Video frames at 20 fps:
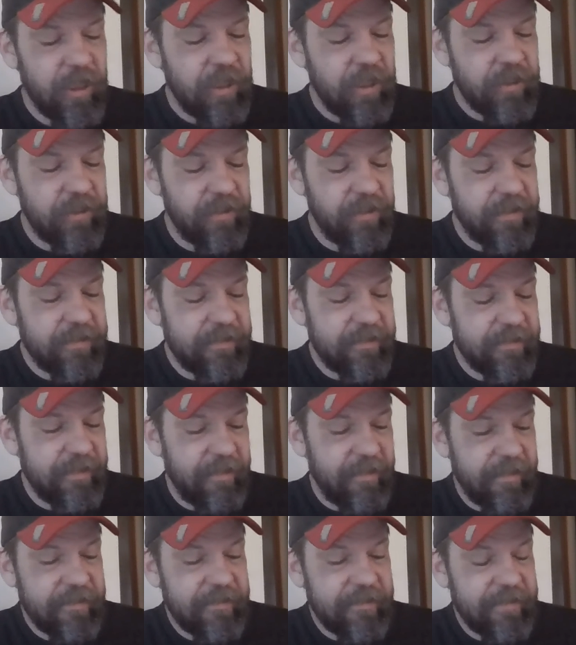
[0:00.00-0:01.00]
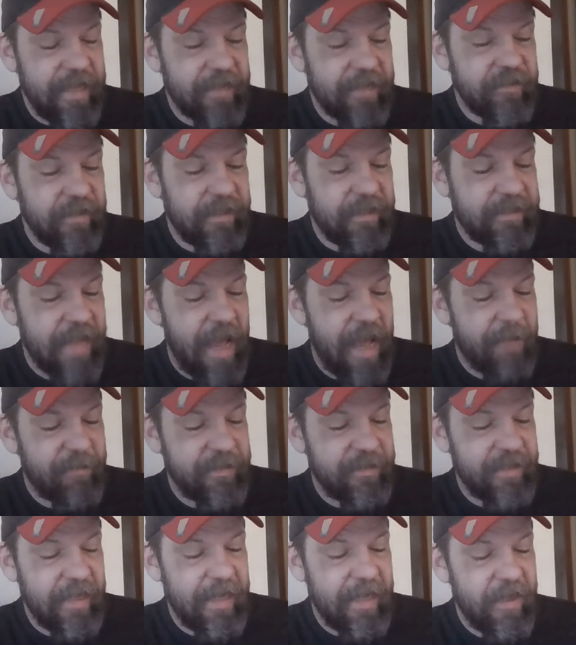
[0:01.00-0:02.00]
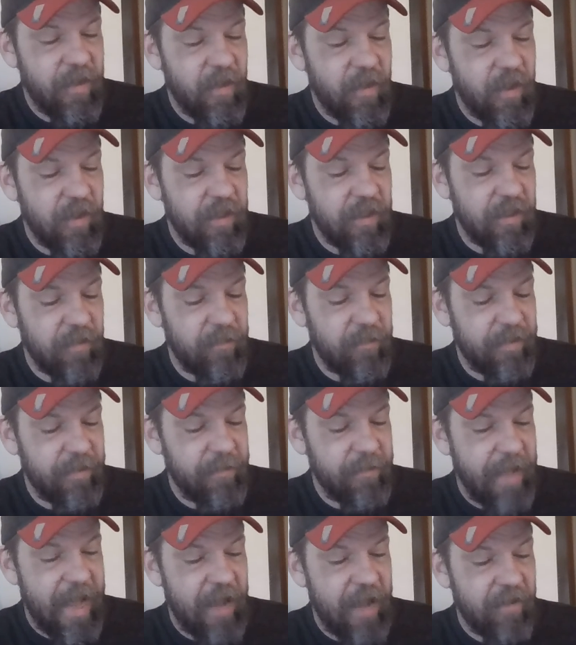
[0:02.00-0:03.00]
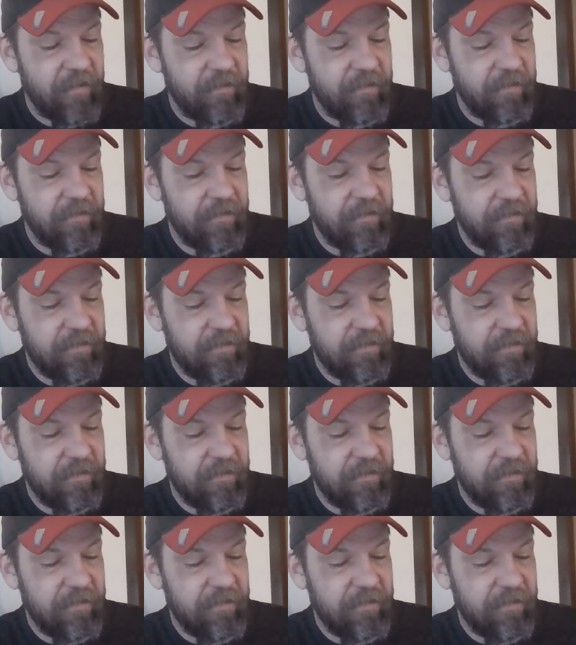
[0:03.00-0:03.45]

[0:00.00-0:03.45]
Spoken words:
So this is actually a topic that I know a little bit about,